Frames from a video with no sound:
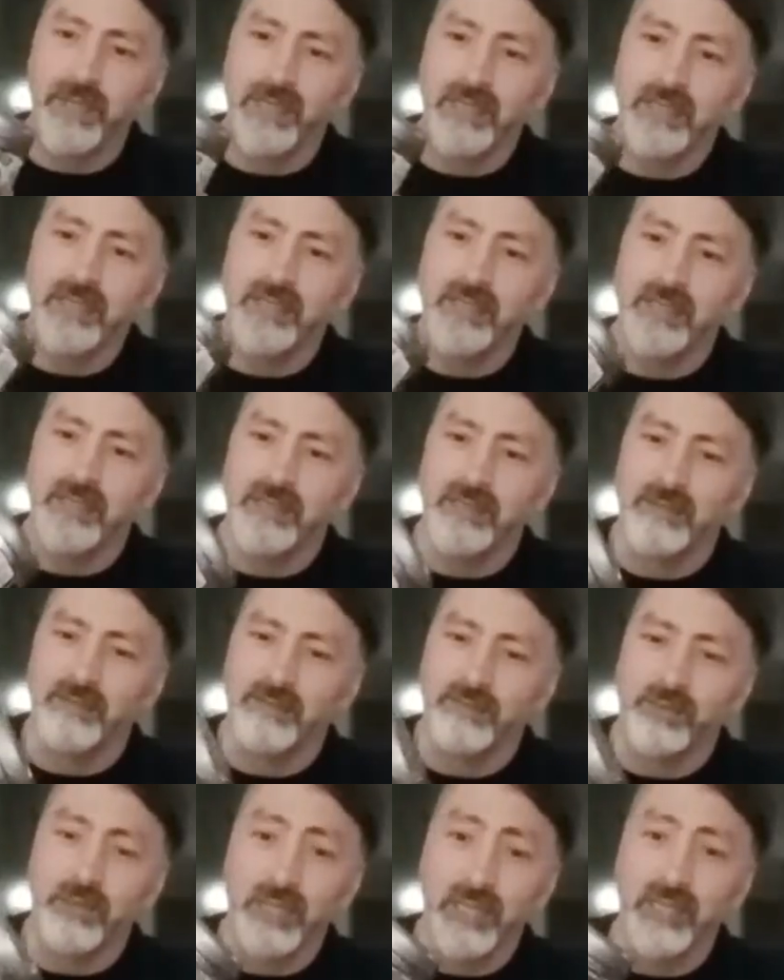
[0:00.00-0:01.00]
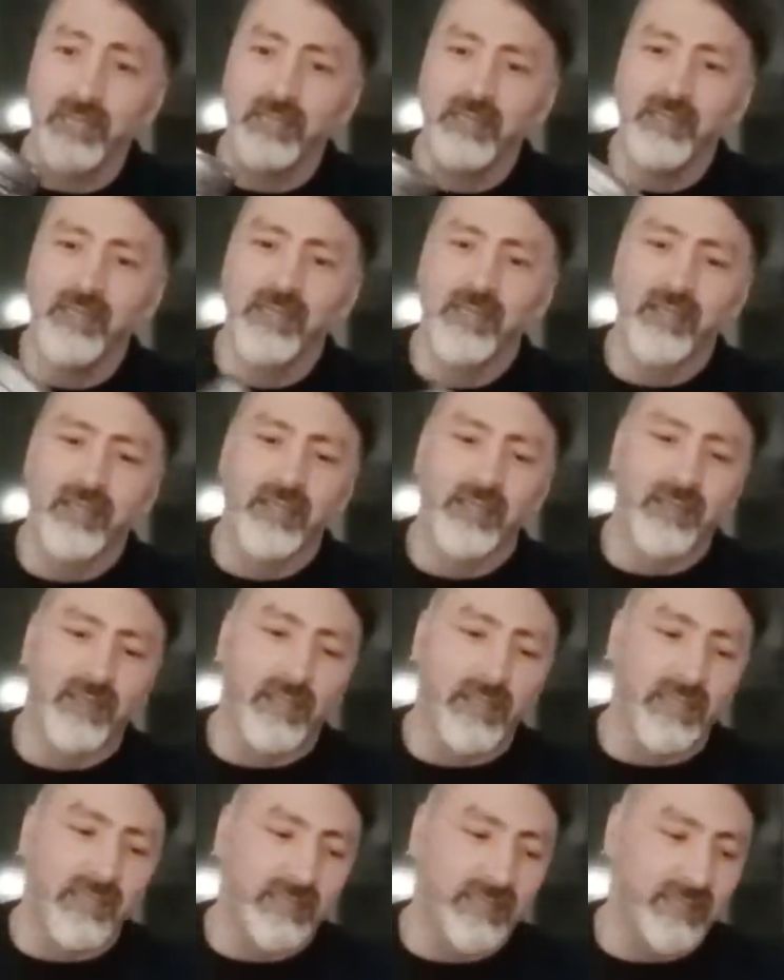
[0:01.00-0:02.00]
is pretty
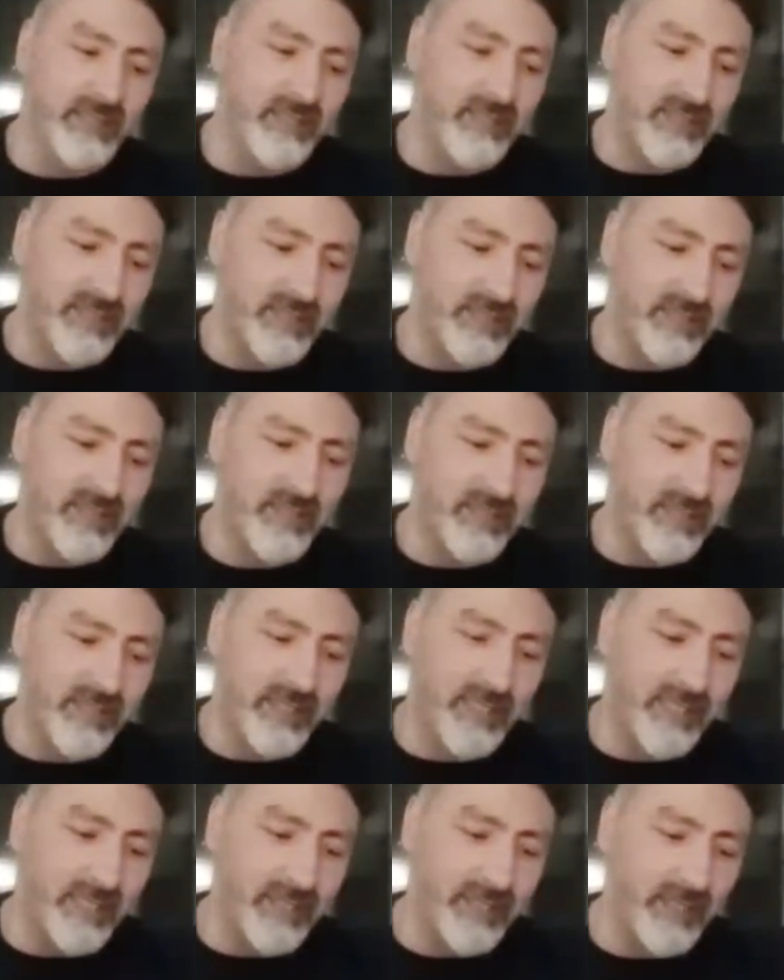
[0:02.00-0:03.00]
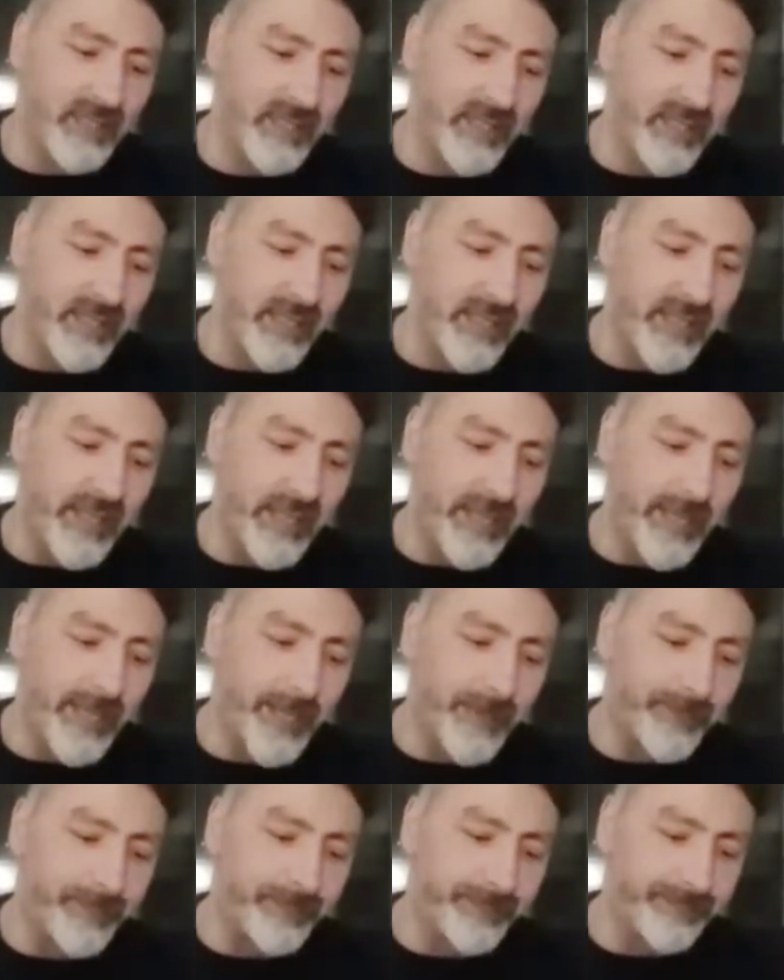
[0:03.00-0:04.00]
nice tin,
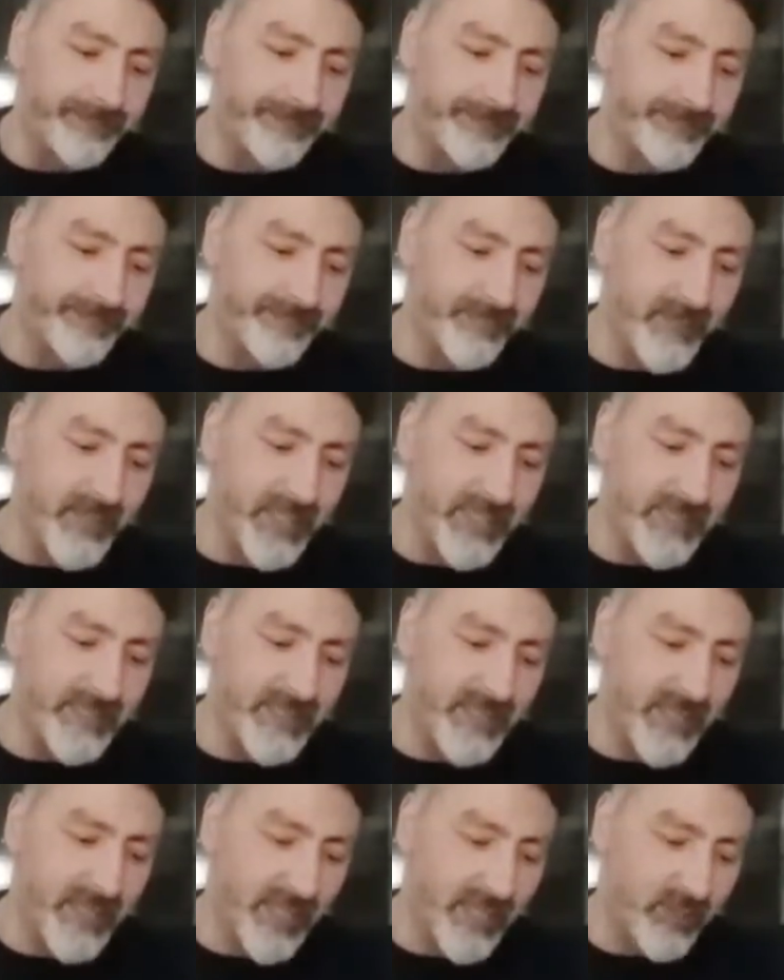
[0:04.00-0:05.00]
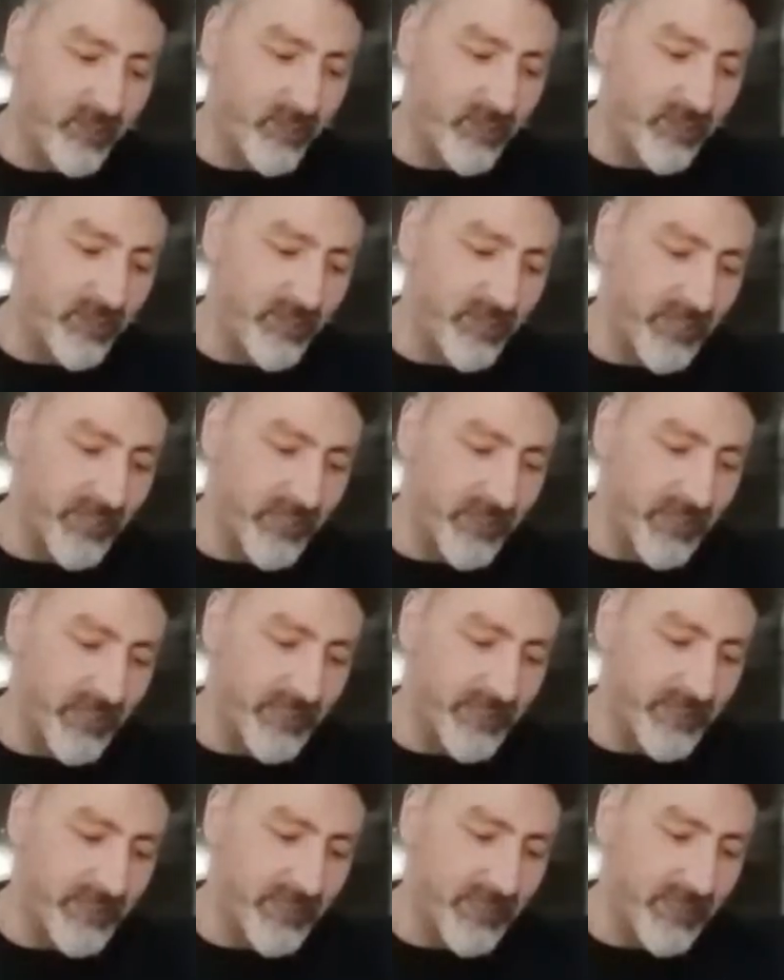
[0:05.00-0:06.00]
nice decor on it,
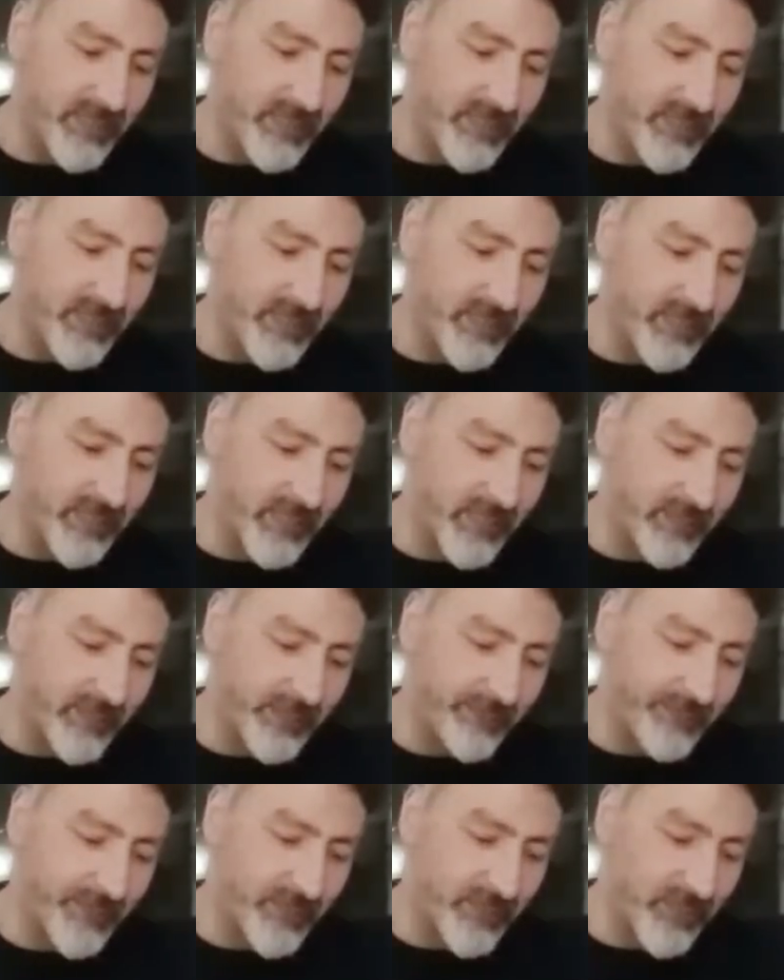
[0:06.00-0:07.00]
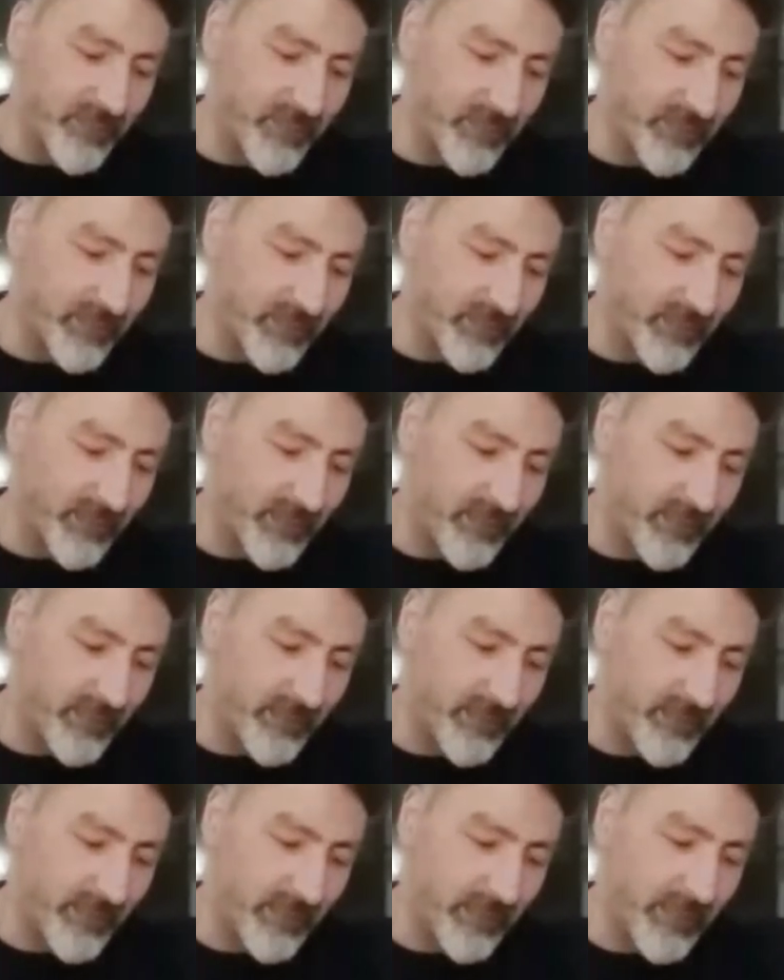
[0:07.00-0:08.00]
nice graphics on the
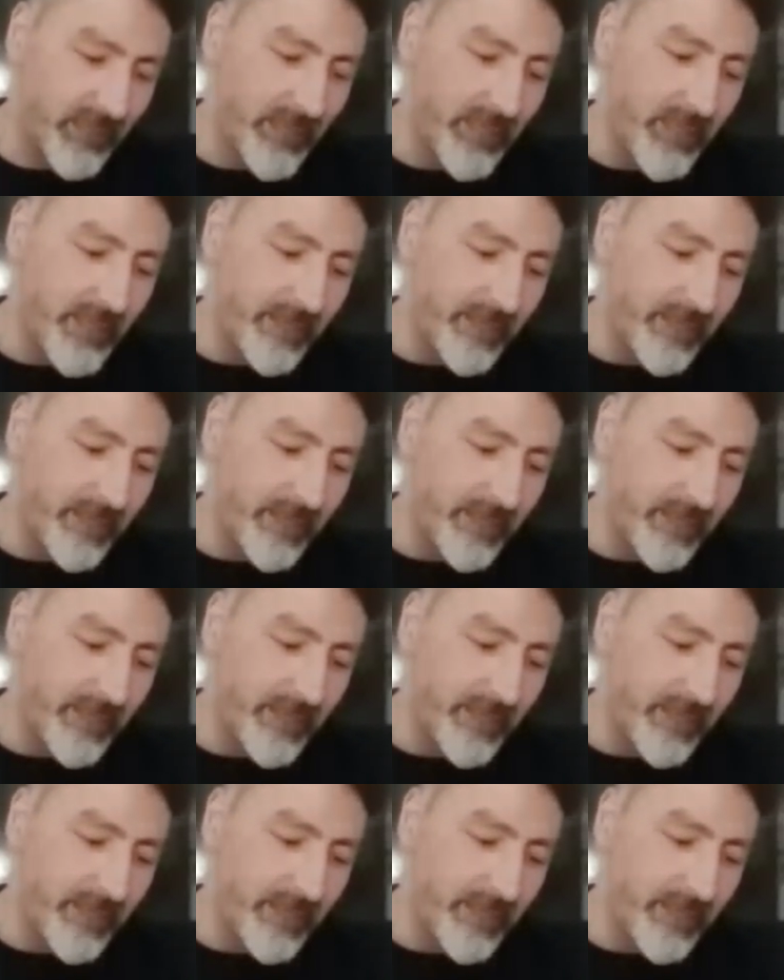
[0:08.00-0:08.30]
thing.